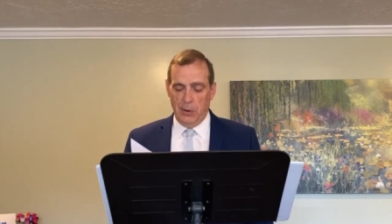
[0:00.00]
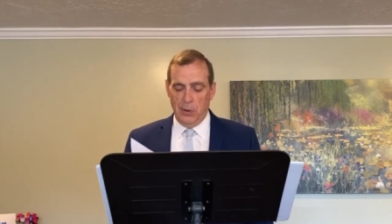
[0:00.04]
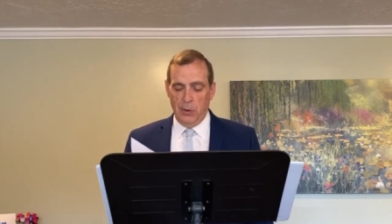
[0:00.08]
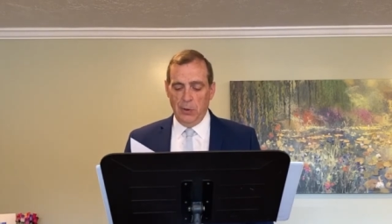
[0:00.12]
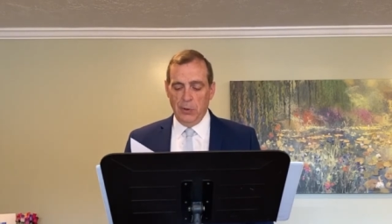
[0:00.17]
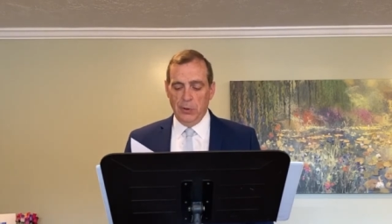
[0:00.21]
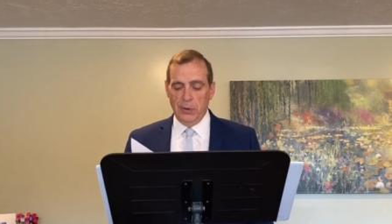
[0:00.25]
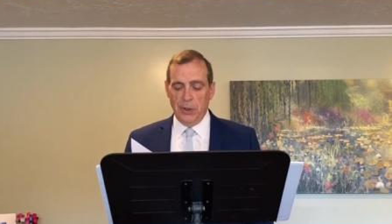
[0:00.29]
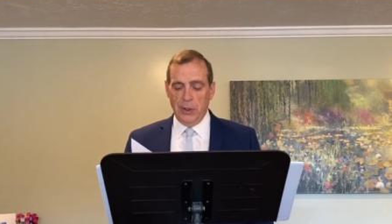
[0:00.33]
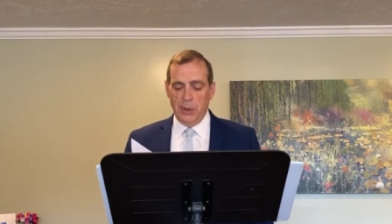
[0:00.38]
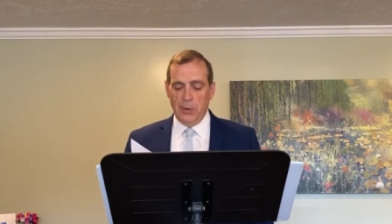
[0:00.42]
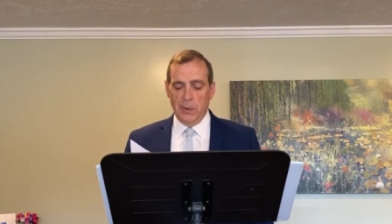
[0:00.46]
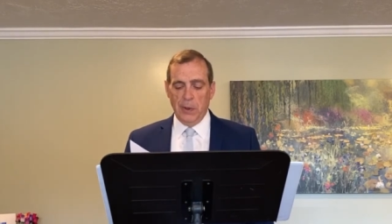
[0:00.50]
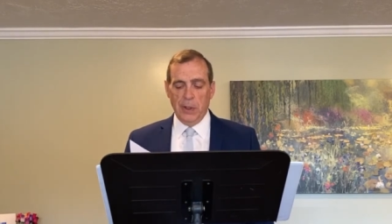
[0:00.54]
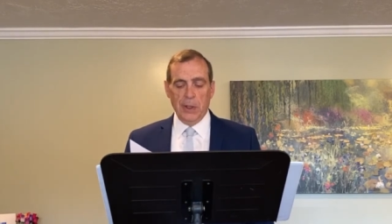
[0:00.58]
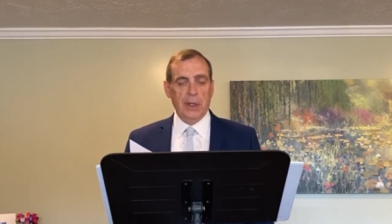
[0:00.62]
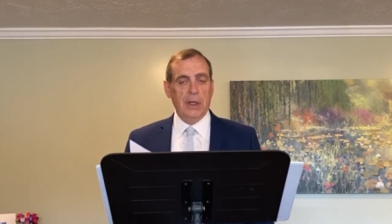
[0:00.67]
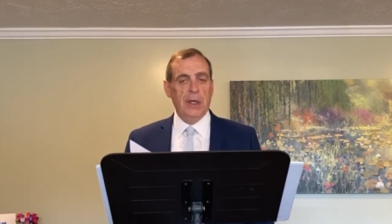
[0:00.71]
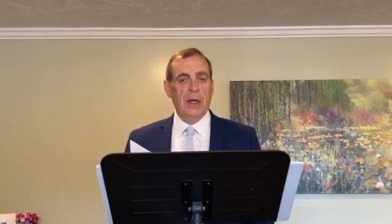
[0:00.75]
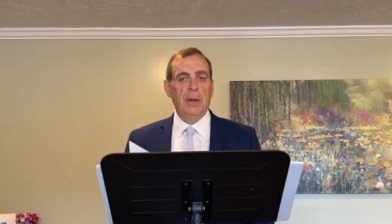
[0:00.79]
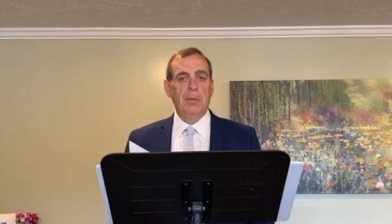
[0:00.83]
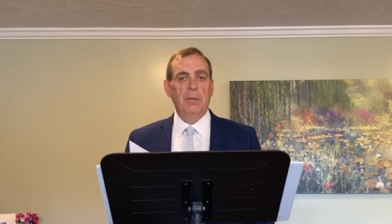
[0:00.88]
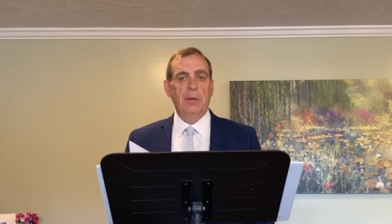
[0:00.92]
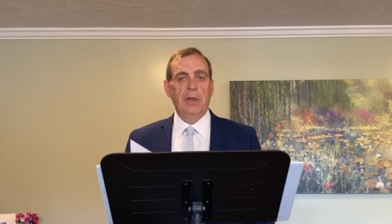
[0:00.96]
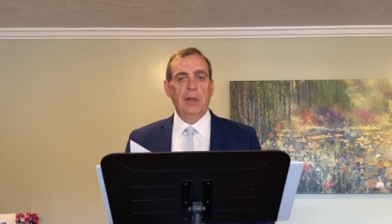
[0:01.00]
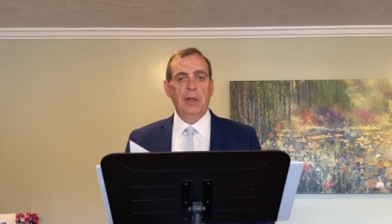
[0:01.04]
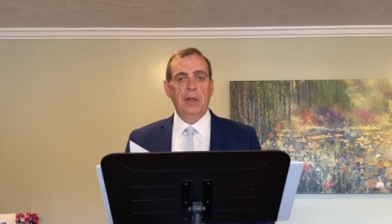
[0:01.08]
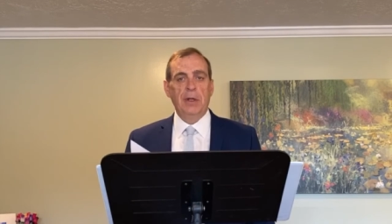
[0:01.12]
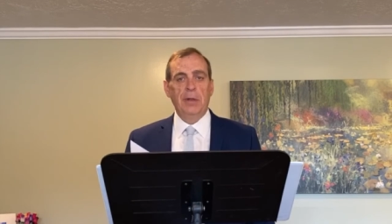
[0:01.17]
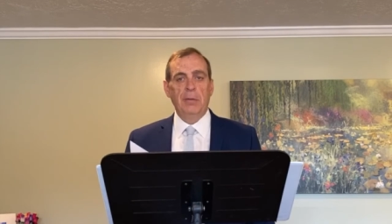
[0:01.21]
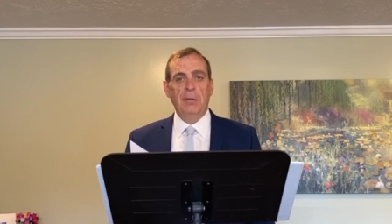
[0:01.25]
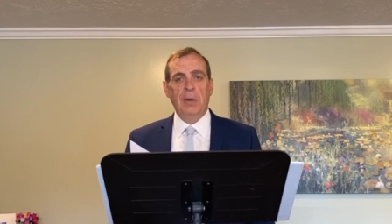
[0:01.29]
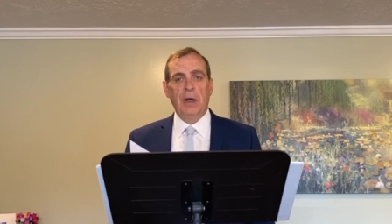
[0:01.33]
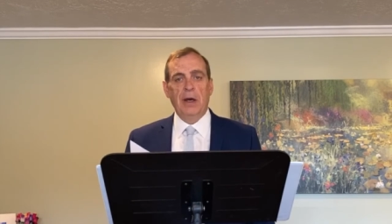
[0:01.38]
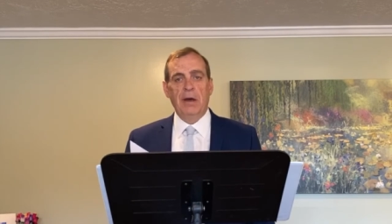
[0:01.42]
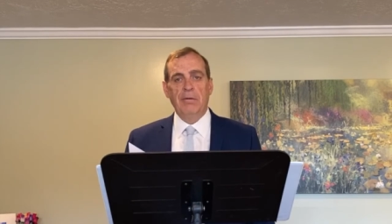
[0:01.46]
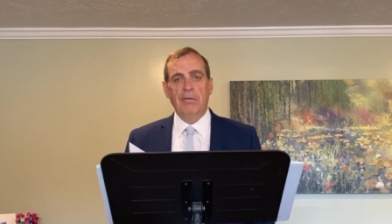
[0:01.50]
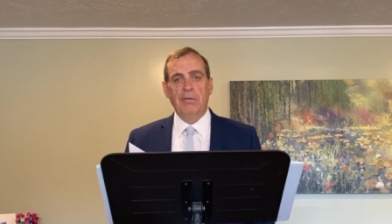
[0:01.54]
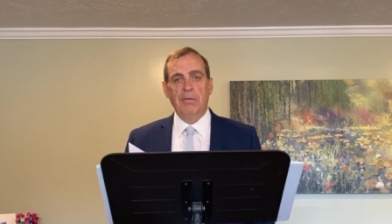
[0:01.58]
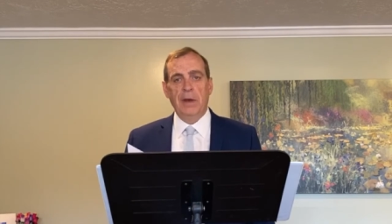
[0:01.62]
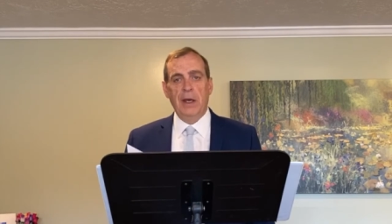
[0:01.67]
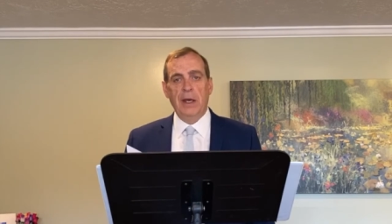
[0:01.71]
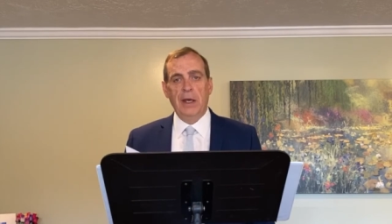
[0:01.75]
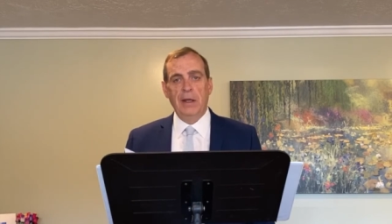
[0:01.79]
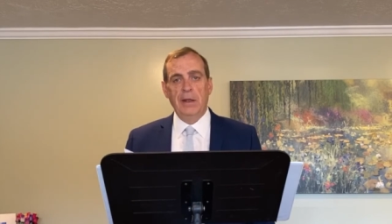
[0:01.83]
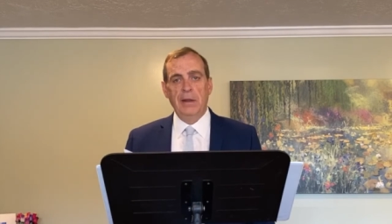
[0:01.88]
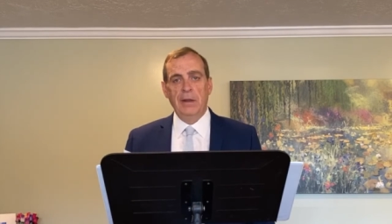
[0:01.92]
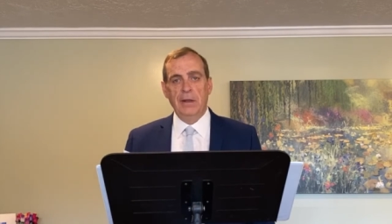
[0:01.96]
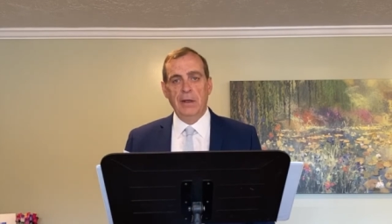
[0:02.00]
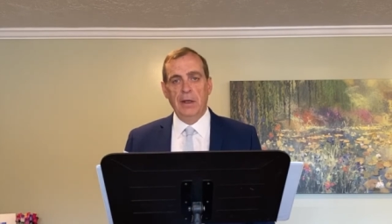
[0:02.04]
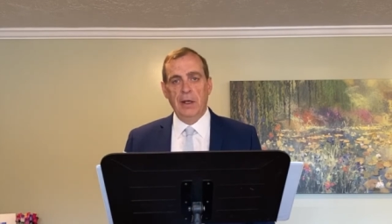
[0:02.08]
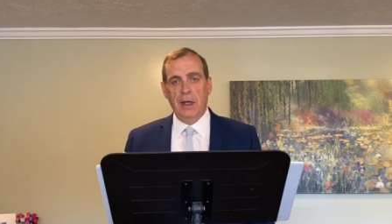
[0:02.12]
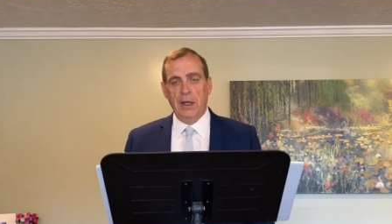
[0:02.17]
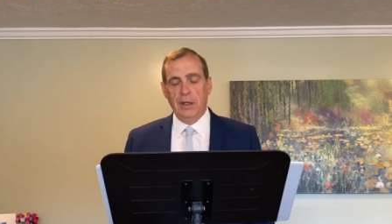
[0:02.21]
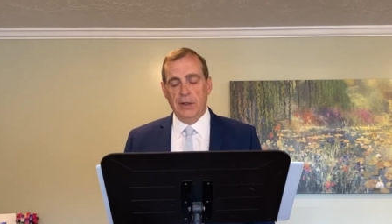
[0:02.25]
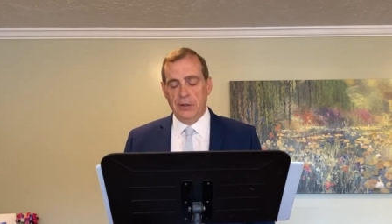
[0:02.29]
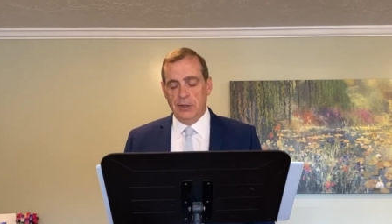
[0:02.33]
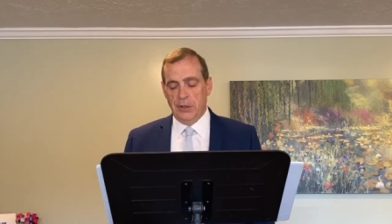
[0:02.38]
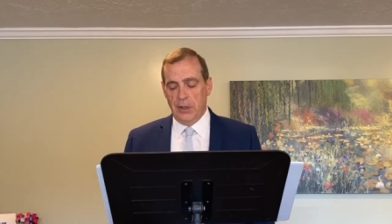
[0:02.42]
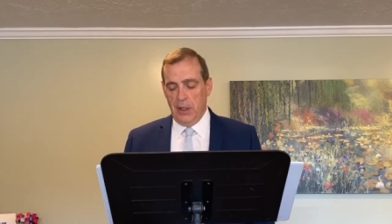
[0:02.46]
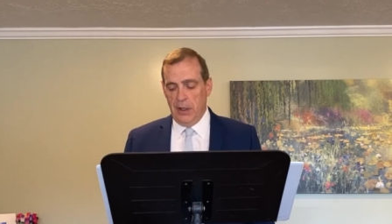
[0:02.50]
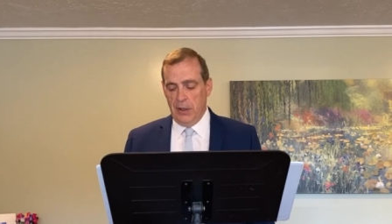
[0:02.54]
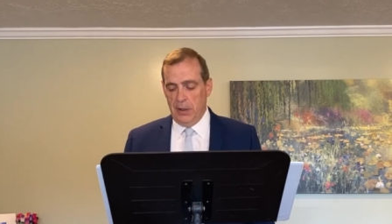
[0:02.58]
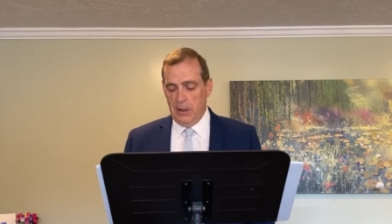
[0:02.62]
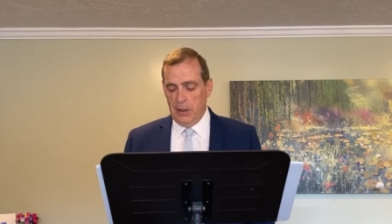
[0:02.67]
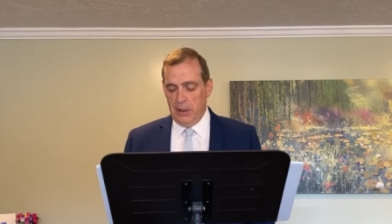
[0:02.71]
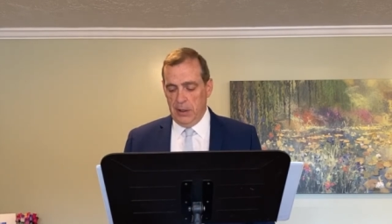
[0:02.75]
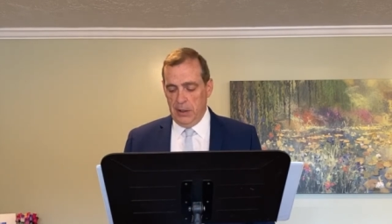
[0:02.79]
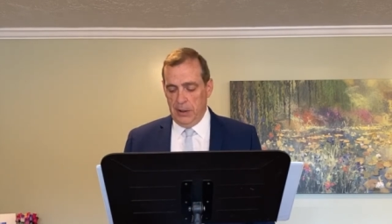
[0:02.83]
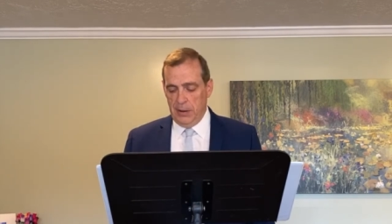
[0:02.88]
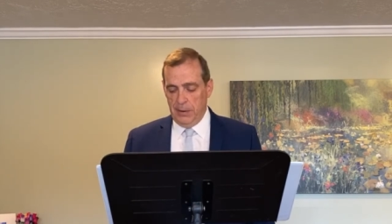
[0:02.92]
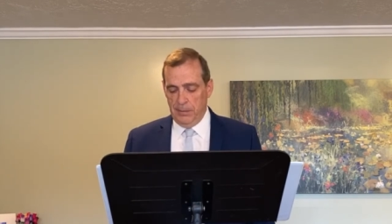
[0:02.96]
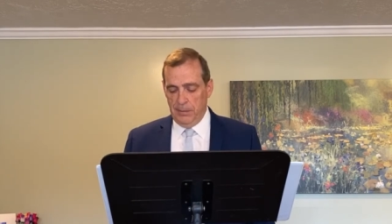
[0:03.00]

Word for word: only when accompanied by faith and charity.